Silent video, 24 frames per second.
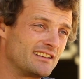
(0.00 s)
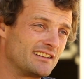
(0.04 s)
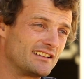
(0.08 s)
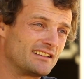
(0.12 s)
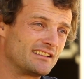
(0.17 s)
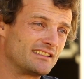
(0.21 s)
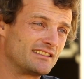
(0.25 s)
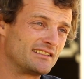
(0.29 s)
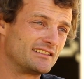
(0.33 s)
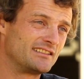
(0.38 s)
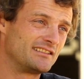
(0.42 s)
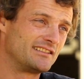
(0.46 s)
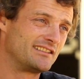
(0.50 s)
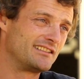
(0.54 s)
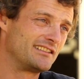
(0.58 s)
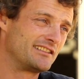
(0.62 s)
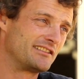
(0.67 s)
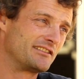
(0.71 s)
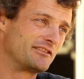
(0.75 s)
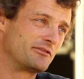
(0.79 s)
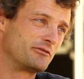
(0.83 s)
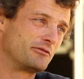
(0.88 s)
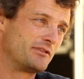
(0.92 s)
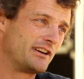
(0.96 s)
and
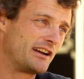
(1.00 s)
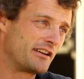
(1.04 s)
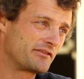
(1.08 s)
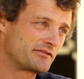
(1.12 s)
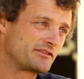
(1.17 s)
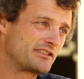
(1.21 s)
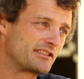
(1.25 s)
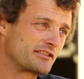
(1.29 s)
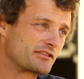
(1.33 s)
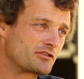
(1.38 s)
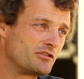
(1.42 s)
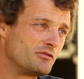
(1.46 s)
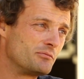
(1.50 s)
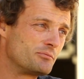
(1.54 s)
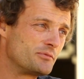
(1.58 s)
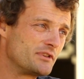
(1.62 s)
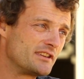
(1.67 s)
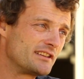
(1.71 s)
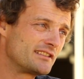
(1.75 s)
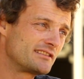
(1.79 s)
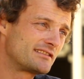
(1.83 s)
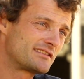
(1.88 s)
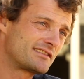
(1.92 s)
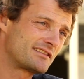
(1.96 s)
after
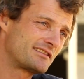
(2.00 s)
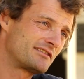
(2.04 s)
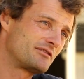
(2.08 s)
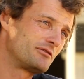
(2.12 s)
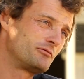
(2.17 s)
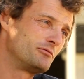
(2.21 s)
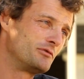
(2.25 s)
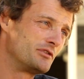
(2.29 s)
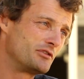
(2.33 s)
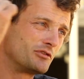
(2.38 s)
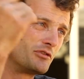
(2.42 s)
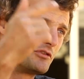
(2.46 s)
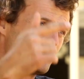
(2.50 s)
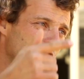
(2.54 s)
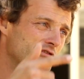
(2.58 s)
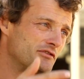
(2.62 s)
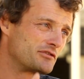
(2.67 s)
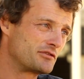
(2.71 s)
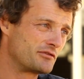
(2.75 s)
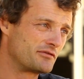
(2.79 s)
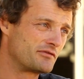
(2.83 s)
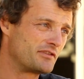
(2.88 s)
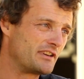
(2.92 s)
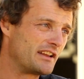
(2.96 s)
compete, we go
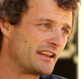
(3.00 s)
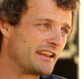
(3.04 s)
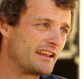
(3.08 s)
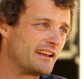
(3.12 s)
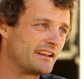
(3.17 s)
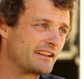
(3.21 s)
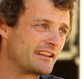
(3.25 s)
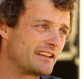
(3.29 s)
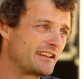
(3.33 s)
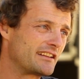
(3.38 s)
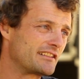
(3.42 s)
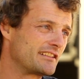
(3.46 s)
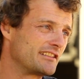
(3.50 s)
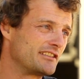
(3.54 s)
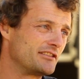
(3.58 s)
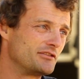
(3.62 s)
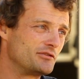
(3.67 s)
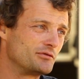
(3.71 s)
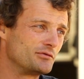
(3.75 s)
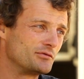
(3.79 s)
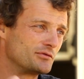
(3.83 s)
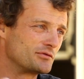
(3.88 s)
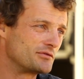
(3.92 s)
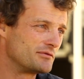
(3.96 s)
to fly again and
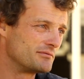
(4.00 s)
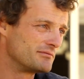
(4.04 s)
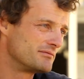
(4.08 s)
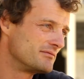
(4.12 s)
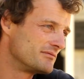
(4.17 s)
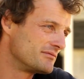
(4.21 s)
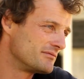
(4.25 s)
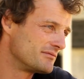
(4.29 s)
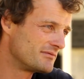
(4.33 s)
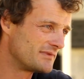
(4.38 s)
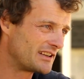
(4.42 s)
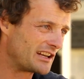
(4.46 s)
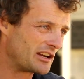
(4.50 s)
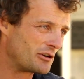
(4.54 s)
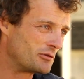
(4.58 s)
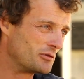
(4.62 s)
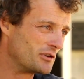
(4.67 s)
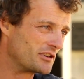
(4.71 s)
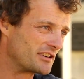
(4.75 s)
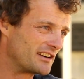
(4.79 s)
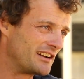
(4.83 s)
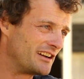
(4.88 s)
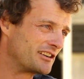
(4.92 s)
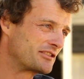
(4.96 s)
do
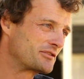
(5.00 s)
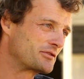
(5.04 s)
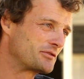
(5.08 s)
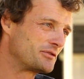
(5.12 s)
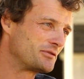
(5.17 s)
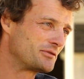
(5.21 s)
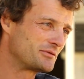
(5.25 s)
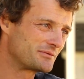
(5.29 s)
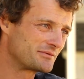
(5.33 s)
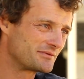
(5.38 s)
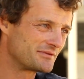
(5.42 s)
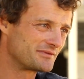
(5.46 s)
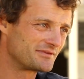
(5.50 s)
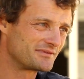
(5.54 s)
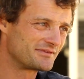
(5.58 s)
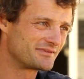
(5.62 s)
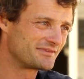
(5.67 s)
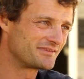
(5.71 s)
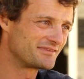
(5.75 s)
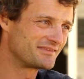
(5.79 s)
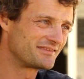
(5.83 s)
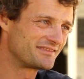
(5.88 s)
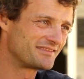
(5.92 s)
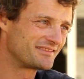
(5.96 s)
our acro
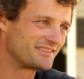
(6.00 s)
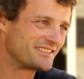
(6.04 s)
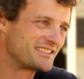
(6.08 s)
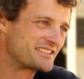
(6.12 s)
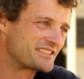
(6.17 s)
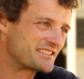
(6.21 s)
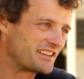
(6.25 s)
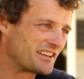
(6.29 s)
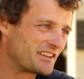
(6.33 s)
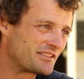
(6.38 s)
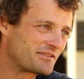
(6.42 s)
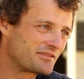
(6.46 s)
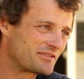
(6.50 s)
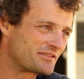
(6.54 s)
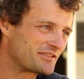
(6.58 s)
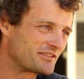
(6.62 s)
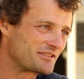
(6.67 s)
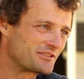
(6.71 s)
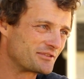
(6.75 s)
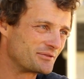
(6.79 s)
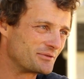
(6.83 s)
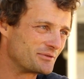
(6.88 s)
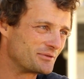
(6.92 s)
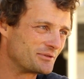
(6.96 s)
stuff.
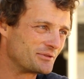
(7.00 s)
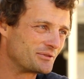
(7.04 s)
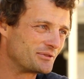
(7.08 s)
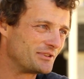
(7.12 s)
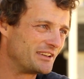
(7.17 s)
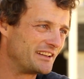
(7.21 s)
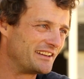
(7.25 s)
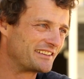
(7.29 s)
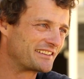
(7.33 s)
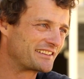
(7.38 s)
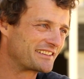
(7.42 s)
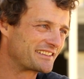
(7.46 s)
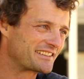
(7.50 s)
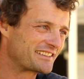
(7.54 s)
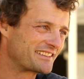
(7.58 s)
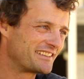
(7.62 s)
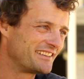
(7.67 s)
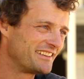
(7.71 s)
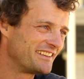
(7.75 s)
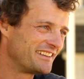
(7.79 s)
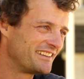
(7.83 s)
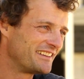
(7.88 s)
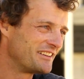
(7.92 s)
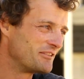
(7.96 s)
You know, like
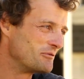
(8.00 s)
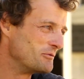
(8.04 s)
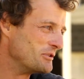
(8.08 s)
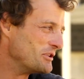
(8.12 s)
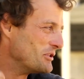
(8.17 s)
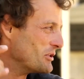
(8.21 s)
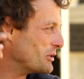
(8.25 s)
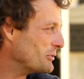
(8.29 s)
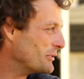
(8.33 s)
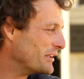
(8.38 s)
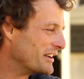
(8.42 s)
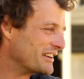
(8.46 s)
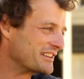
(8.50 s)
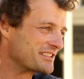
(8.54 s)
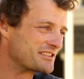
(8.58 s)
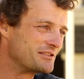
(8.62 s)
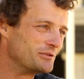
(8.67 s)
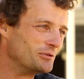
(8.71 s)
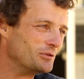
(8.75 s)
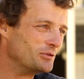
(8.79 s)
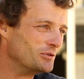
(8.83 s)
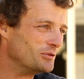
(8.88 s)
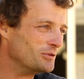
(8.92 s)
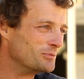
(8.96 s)
winovers,
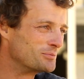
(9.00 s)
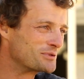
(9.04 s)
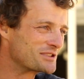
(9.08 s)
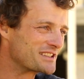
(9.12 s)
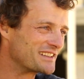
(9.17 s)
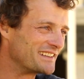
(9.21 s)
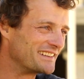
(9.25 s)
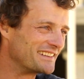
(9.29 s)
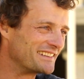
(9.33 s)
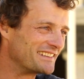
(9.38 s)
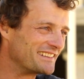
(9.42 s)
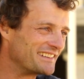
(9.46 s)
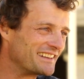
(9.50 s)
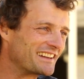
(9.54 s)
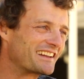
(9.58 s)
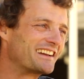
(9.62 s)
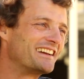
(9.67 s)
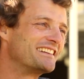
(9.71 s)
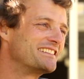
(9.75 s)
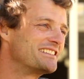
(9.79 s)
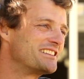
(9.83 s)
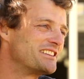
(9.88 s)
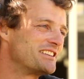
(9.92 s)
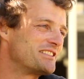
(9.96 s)
loops, and
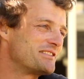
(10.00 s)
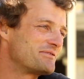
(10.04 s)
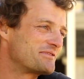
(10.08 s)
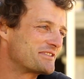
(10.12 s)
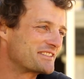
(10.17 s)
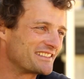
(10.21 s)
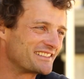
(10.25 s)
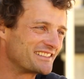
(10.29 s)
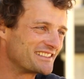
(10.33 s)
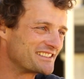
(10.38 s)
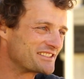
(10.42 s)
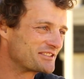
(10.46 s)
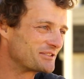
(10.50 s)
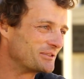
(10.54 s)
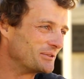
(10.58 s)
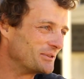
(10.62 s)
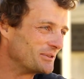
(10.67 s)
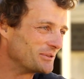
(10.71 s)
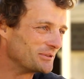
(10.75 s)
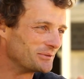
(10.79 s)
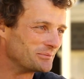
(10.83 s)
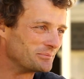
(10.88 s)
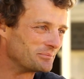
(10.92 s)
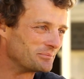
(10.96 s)
negatives, and stall.